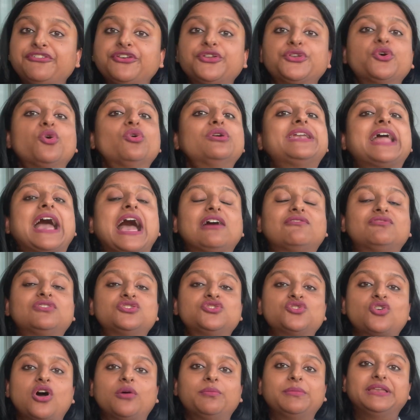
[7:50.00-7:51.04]
don't have a
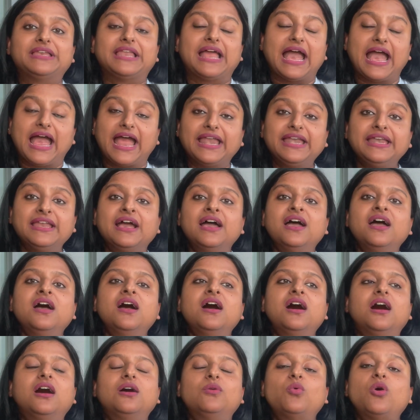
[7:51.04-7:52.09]
job in hand,
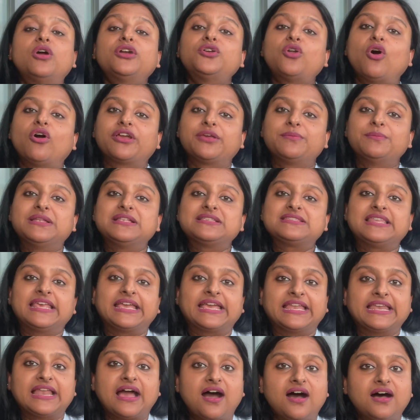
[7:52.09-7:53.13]
what documents they
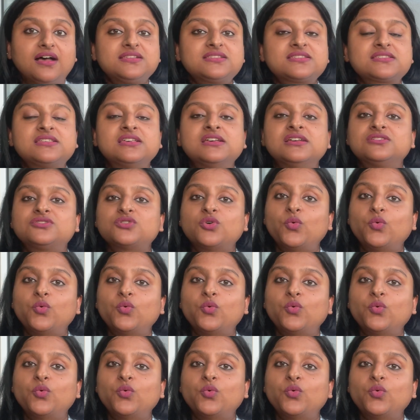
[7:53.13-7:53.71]
can ask? So